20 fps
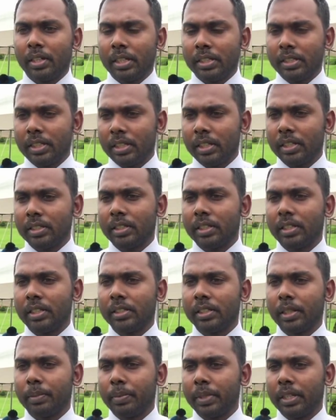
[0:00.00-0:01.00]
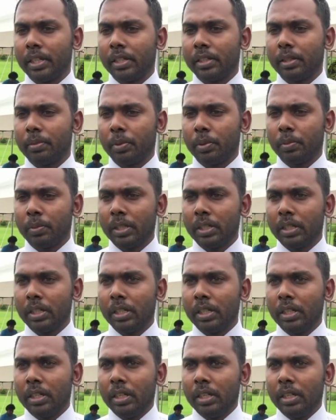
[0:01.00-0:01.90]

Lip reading: incidents that is happening at the moment.